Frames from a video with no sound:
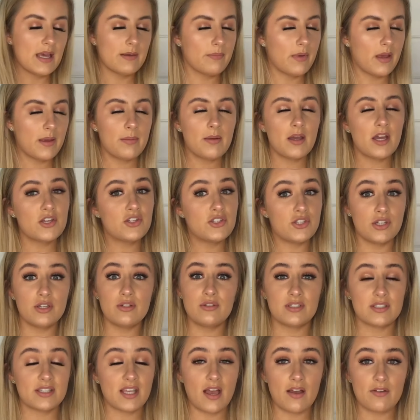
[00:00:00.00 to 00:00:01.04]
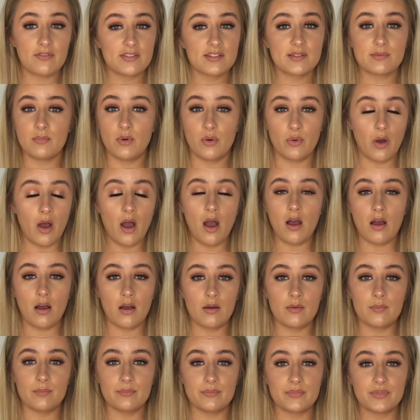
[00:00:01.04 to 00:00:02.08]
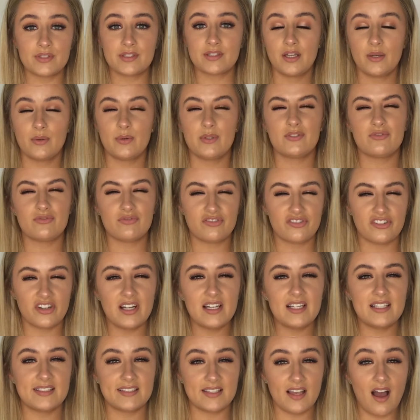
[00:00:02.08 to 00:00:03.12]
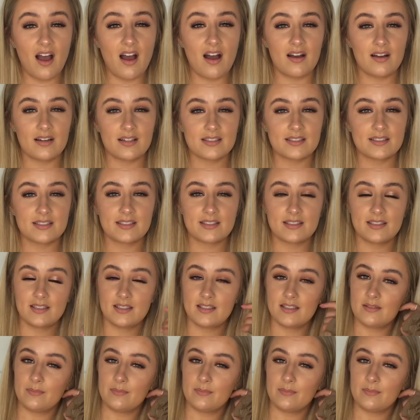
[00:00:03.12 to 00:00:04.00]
Maybe I do just have small arms, which really sucks.